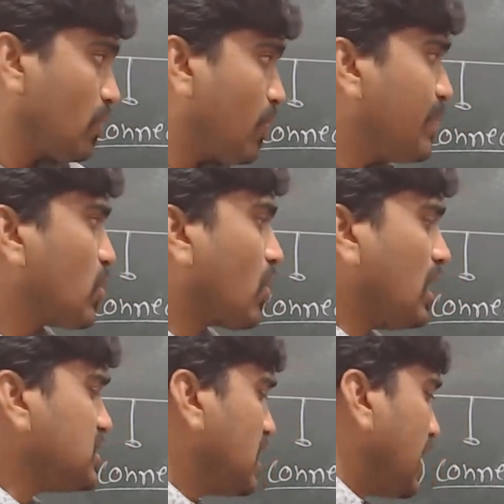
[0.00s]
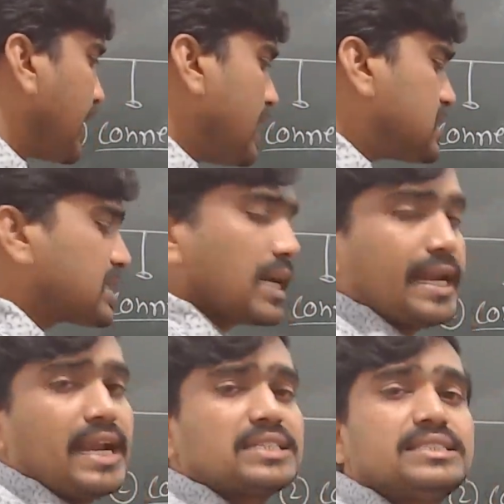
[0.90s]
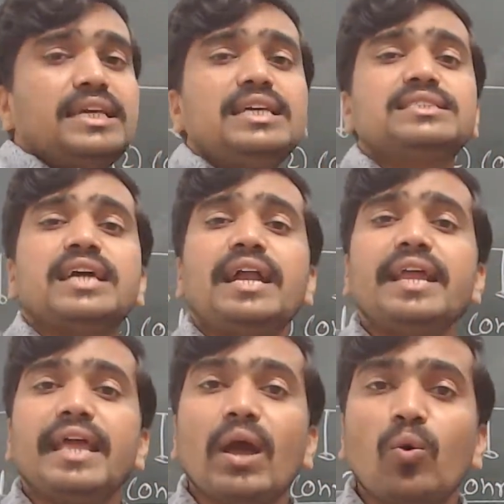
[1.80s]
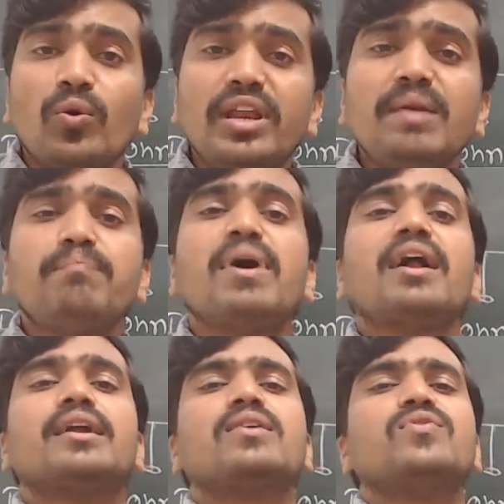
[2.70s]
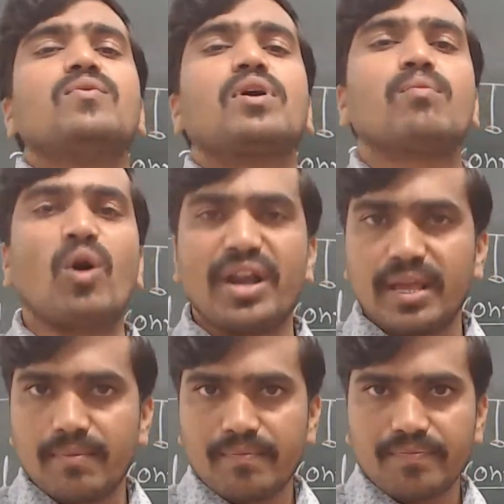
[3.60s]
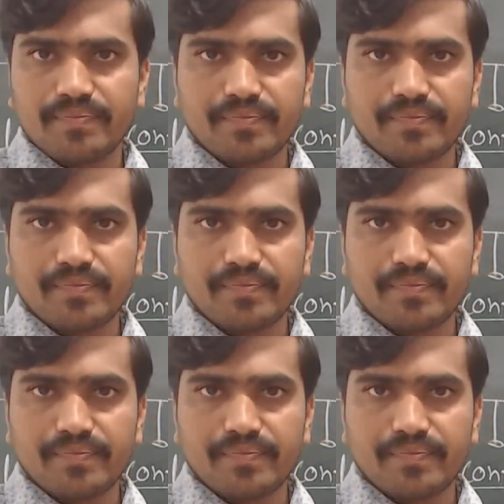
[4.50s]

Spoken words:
Why? Because it connects each and every part of our body.